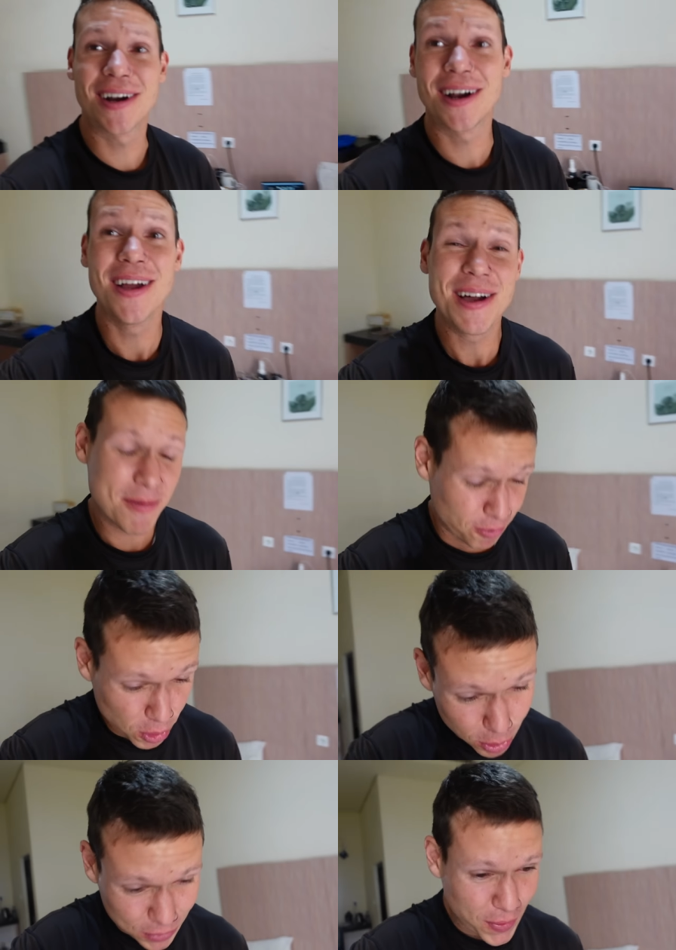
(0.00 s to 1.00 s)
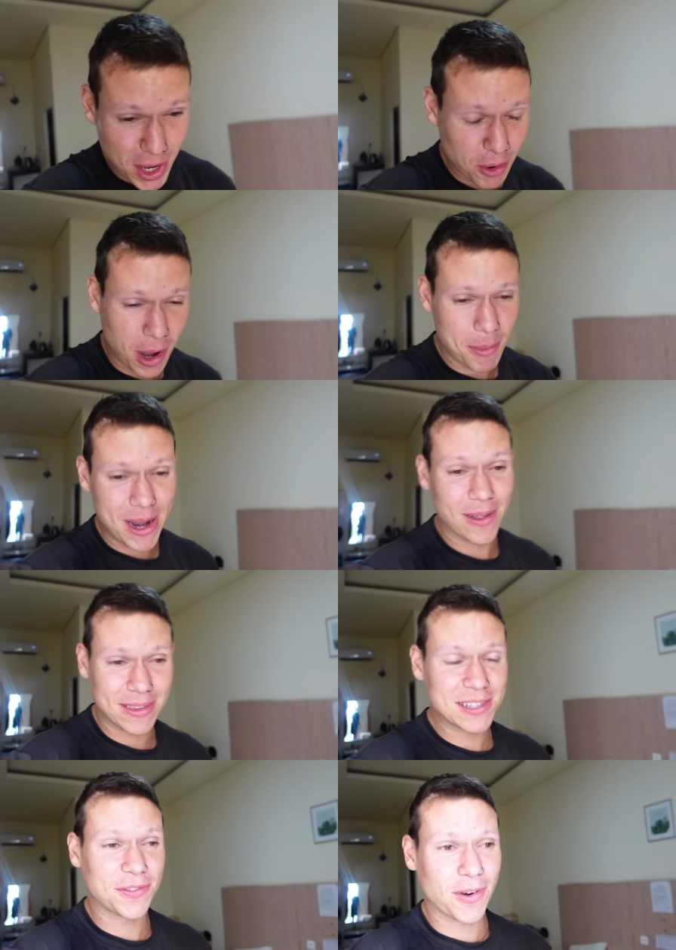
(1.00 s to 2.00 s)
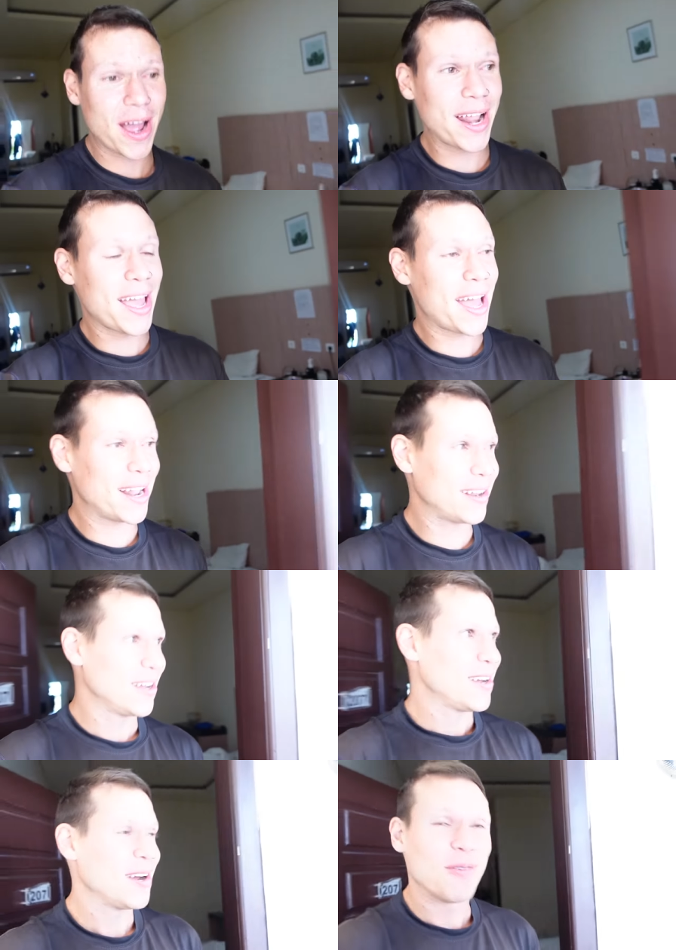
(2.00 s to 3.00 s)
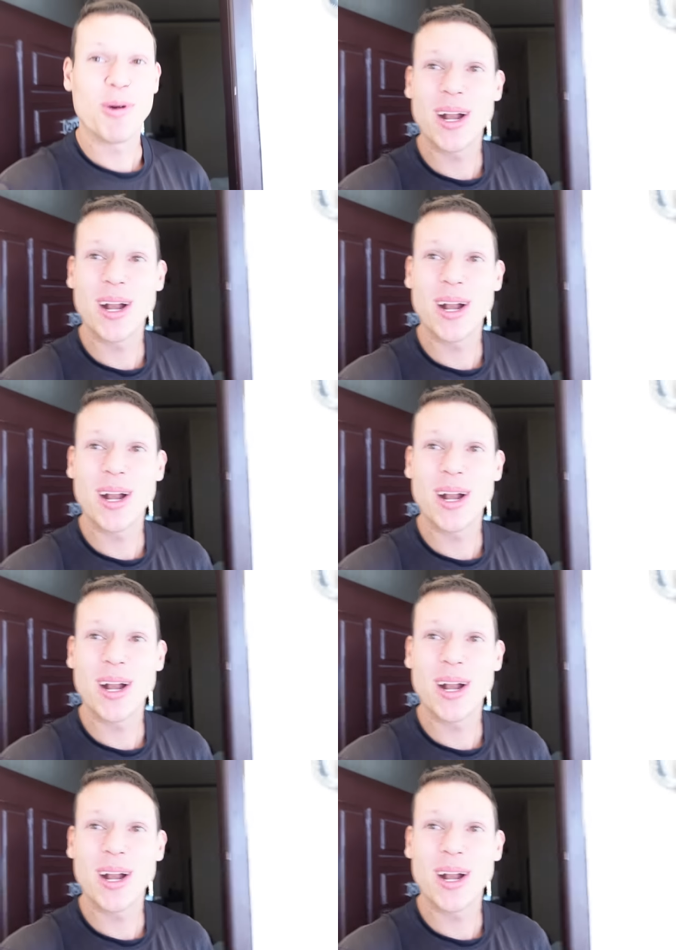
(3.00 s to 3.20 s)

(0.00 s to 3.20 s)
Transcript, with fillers: our newest video coming out this Friday, and we're